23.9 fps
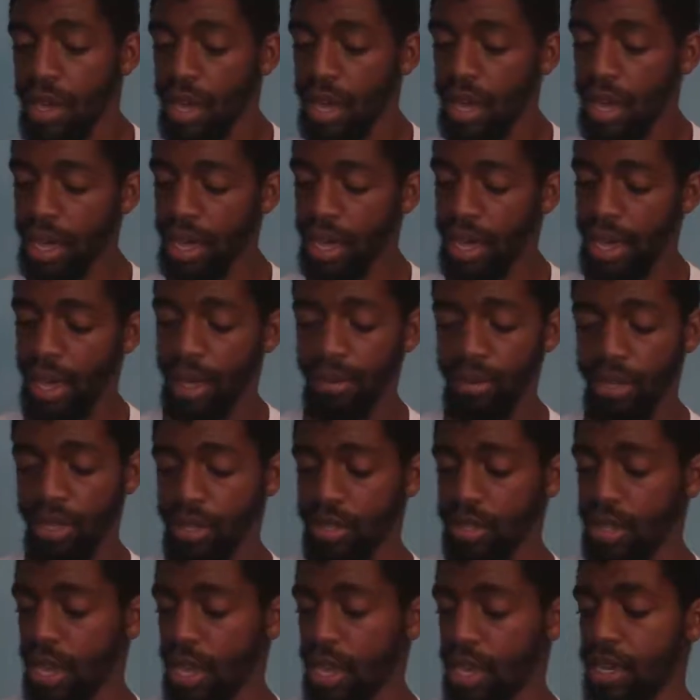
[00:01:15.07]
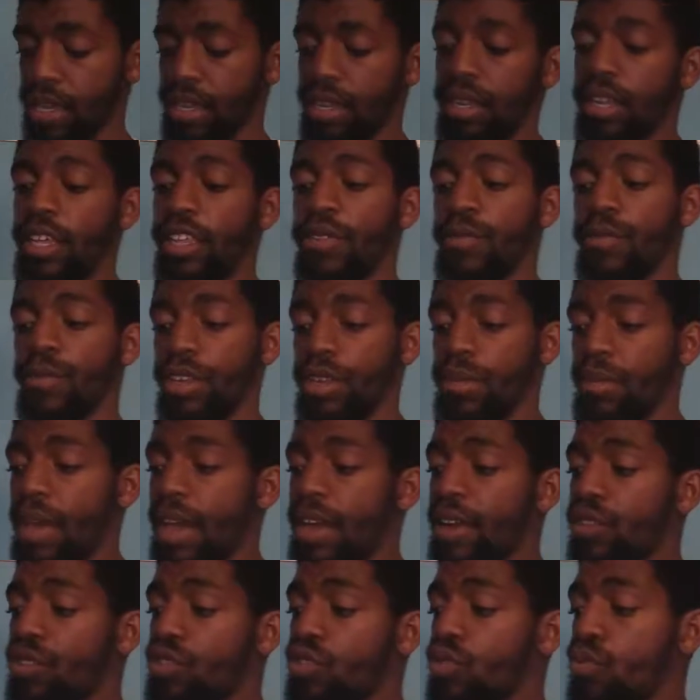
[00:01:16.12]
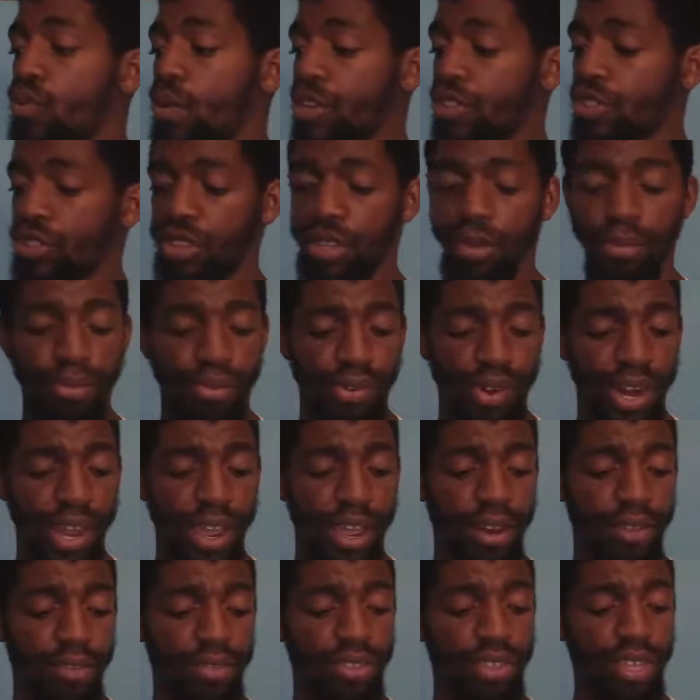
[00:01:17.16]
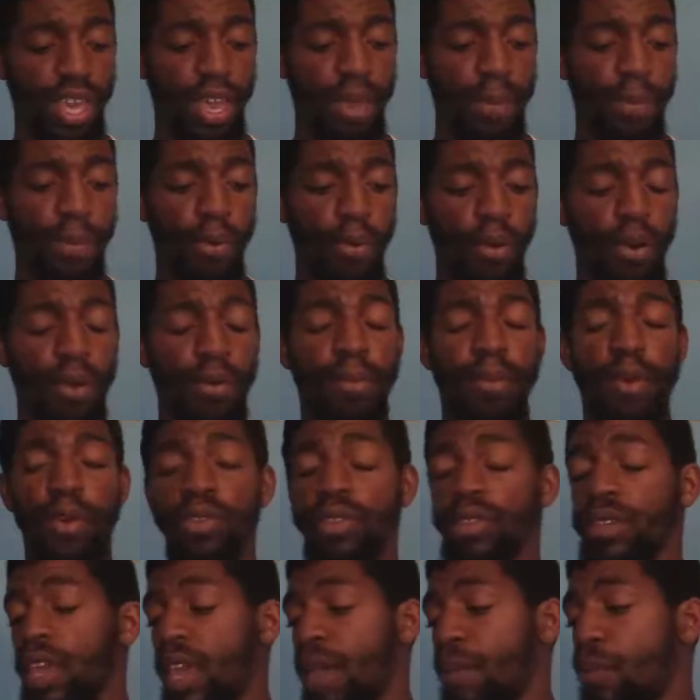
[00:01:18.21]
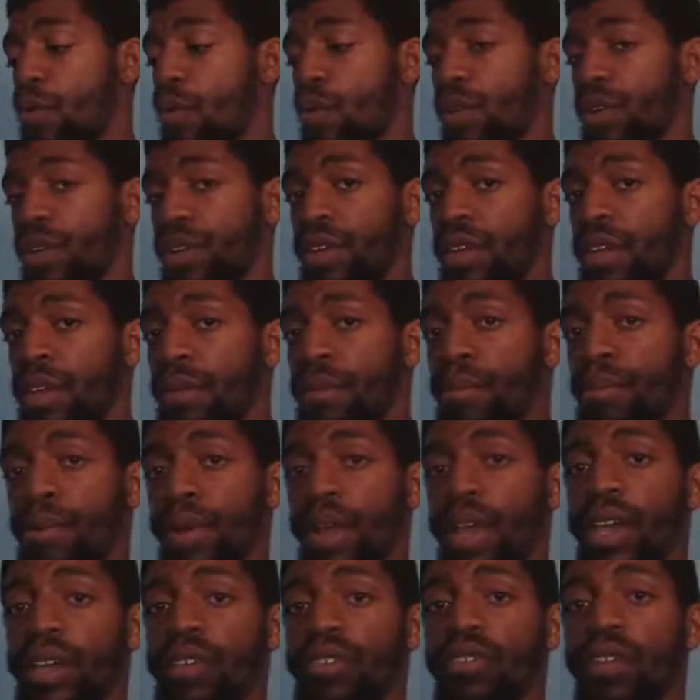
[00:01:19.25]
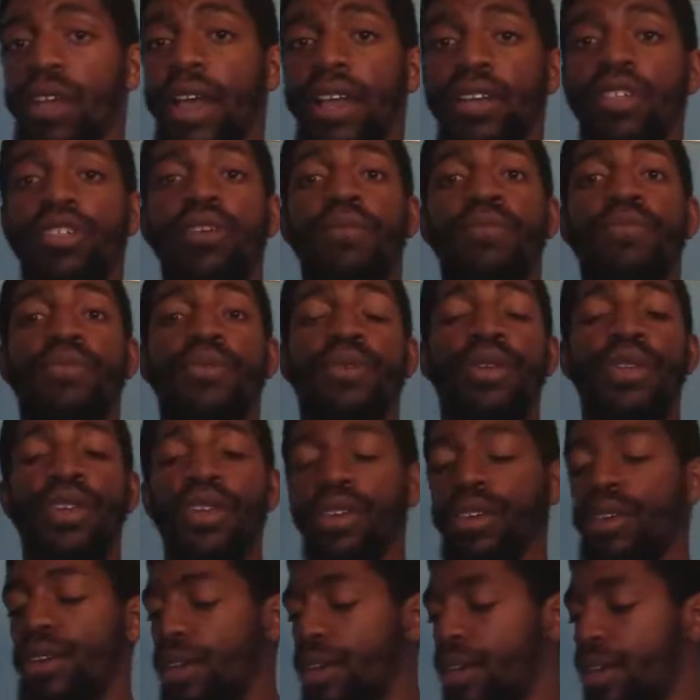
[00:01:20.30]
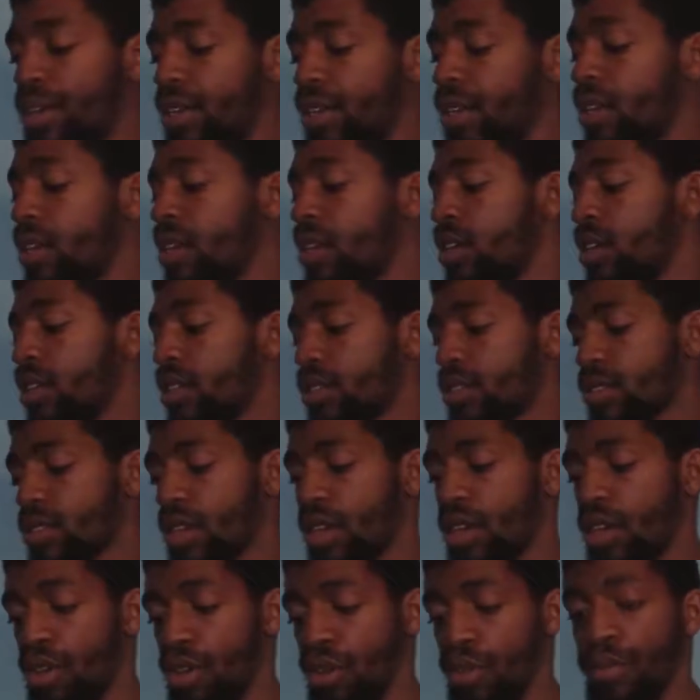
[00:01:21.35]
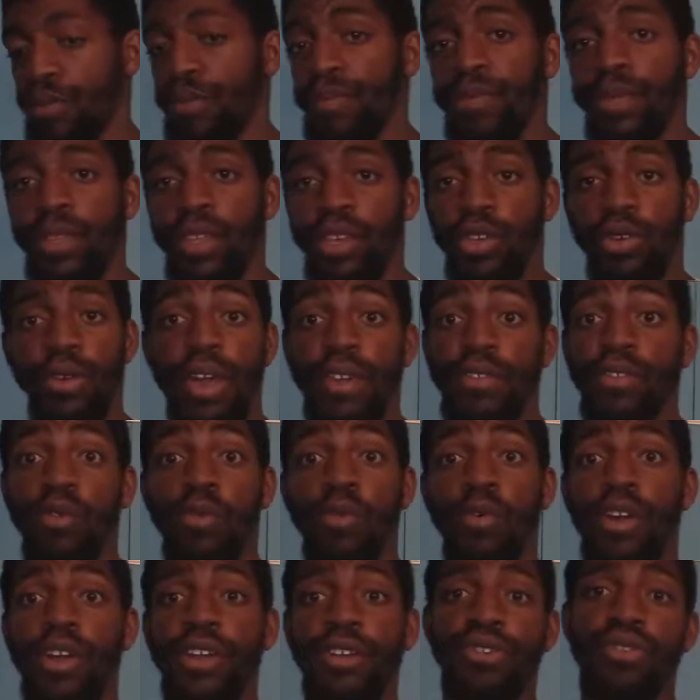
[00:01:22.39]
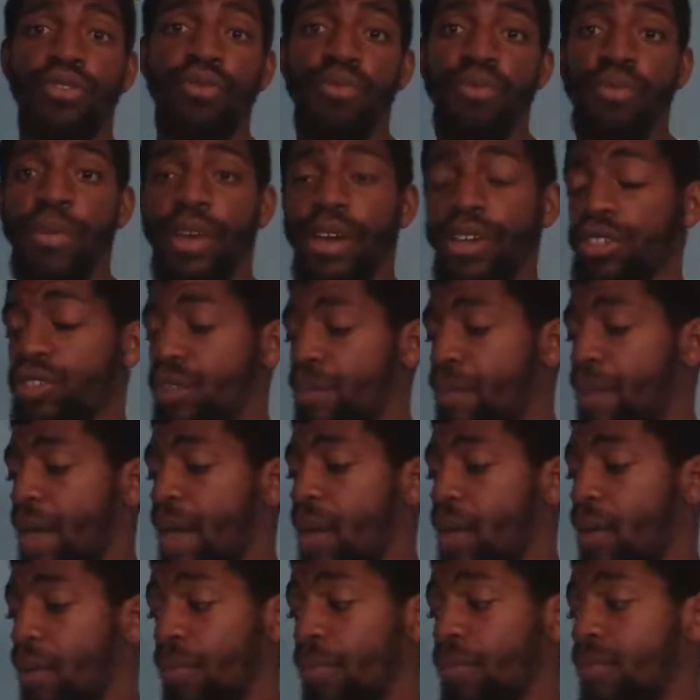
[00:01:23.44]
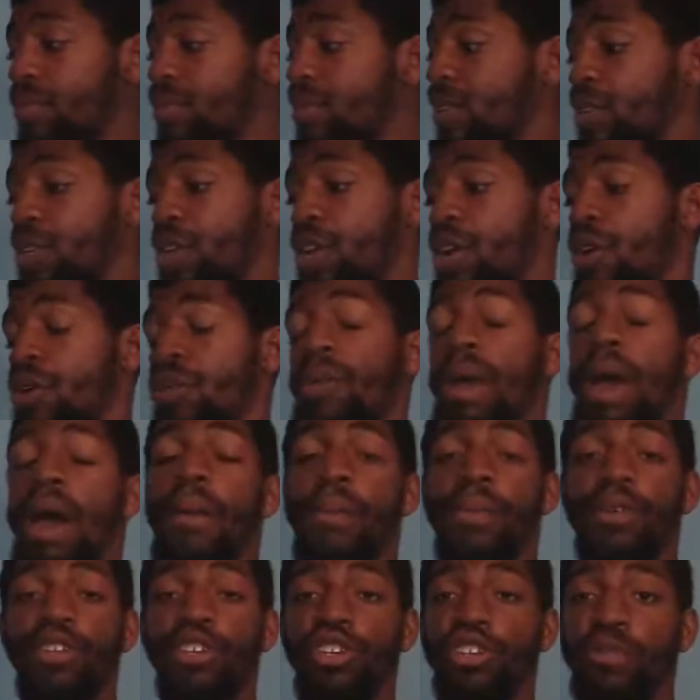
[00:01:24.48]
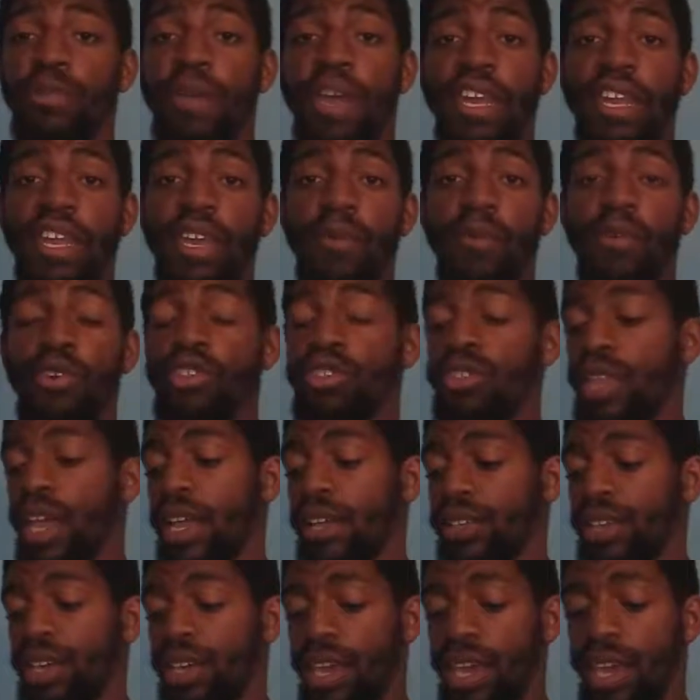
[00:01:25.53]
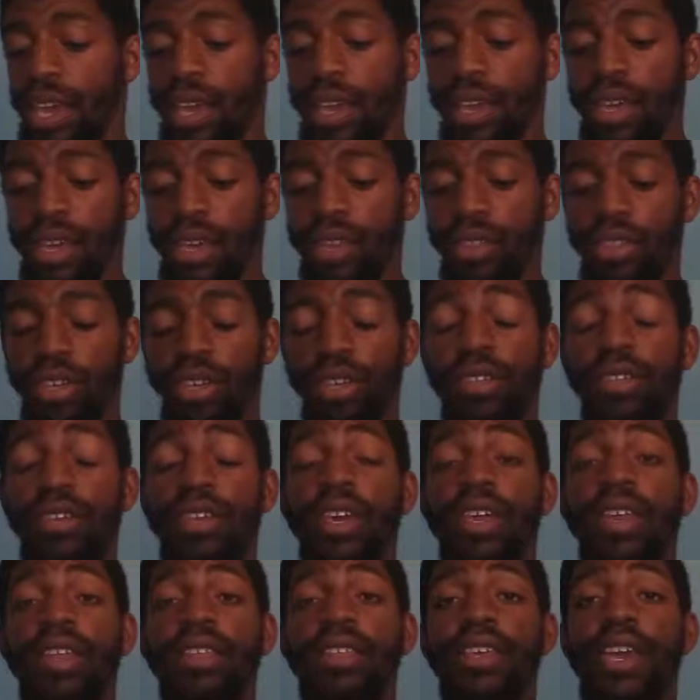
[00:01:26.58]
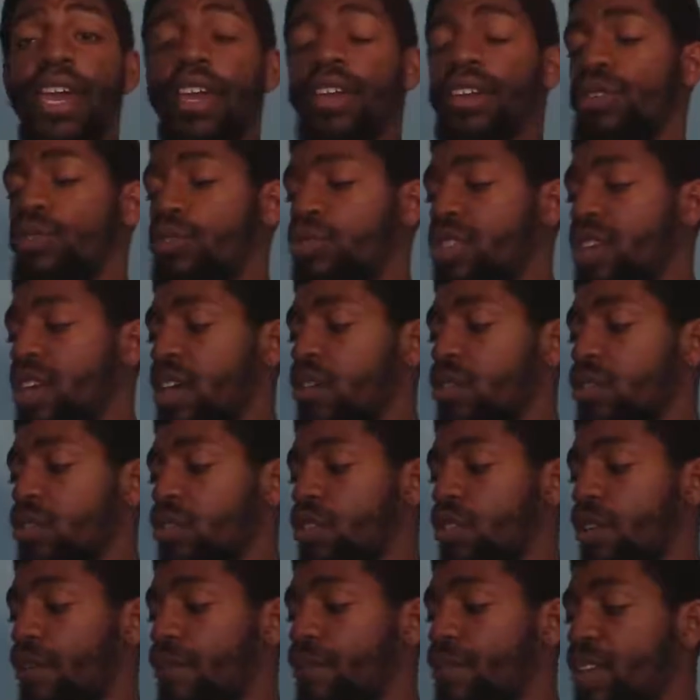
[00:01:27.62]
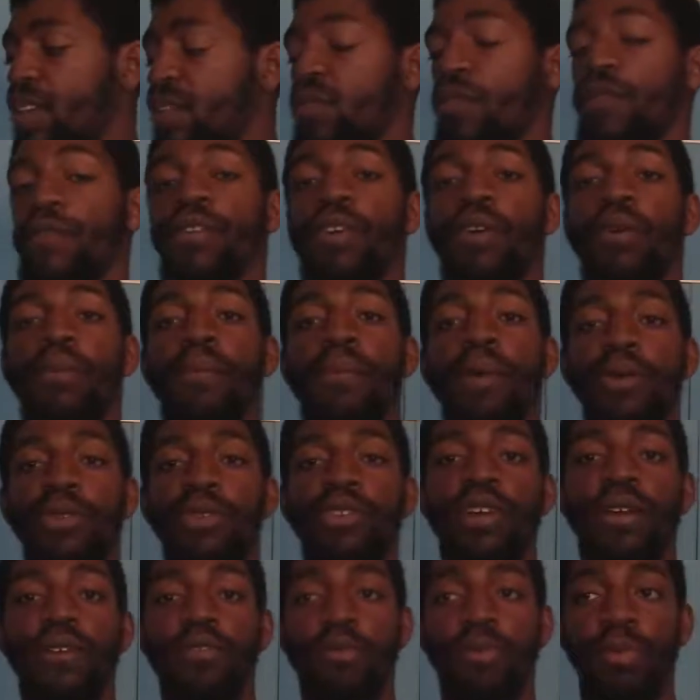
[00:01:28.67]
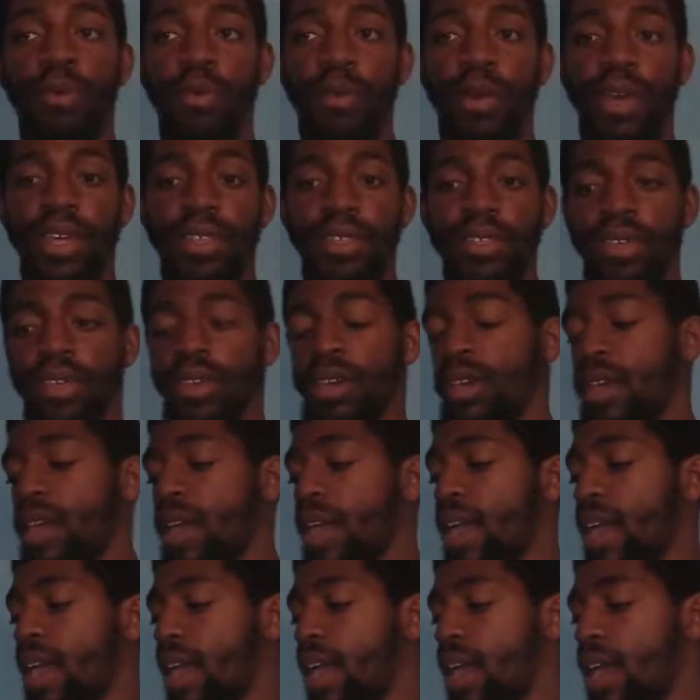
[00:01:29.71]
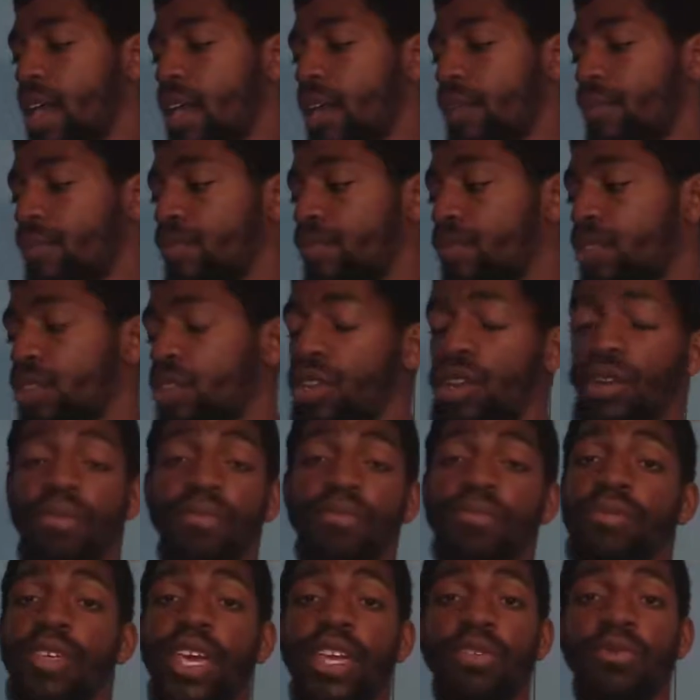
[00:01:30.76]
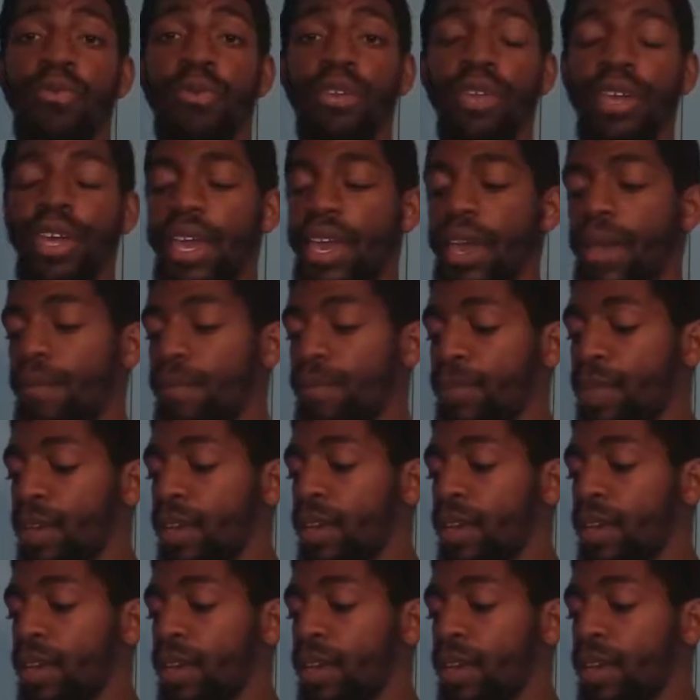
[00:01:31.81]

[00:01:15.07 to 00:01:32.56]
Just saying, it doesn't really matter too much on the brand of skateboard. Most skateboard brands are actually pretty good, so you don't have to worry too much about how much you're spending, which deck to get. Just get a deck you think your feet will feel most comfortable with, and that's really it.